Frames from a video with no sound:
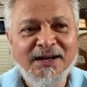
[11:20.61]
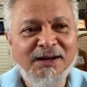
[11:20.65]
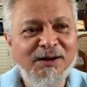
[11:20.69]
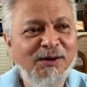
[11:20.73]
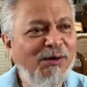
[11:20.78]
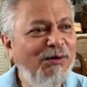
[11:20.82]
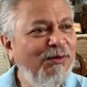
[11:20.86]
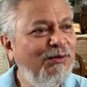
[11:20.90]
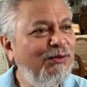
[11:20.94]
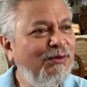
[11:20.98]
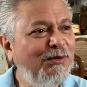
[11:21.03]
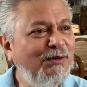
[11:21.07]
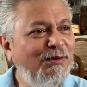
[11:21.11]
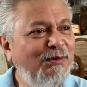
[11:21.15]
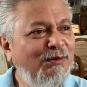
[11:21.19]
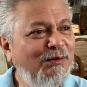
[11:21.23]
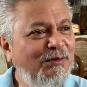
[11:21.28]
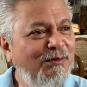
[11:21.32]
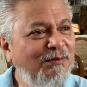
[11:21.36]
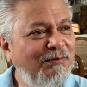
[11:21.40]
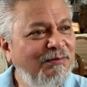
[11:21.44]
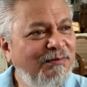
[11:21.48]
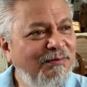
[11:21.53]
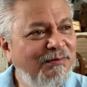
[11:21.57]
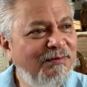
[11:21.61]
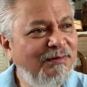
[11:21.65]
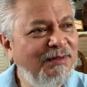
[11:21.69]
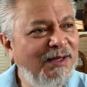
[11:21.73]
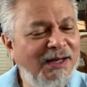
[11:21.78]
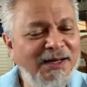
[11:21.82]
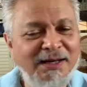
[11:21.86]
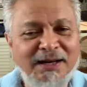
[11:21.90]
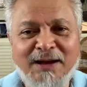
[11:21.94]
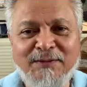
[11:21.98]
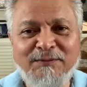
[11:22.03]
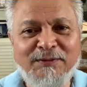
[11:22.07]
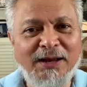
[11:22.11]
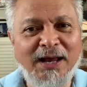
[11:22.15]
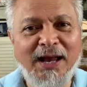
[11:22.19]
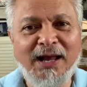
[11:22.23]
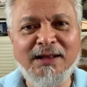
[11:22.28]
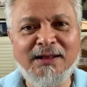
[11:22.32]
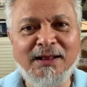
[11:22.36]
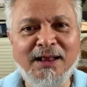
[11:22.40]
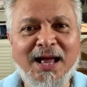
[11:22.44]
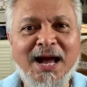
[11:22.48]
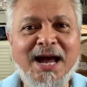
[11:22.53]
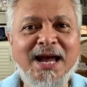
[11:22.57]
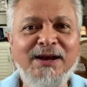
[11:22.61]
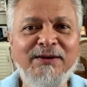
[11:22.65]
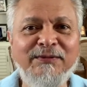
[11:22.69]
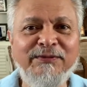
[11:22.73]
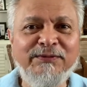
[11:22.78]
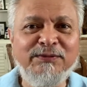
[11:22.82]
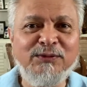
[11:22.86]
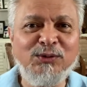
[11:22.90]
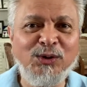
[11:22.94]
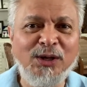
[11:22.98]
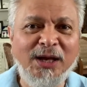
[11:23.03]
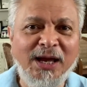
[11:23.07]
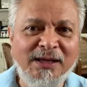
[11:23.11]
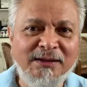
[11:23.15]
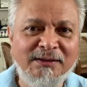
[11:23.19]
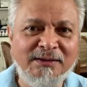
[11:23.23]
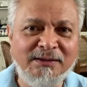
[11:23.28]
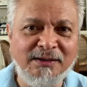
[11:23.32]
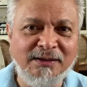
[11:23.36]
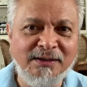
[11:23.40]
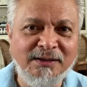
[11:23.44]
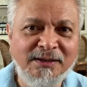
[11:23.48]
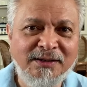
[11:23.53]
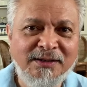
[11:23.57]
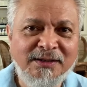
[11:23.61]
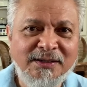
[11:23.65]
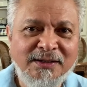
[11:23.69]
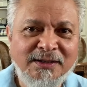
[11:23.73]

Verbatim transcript: go through and navigate life together.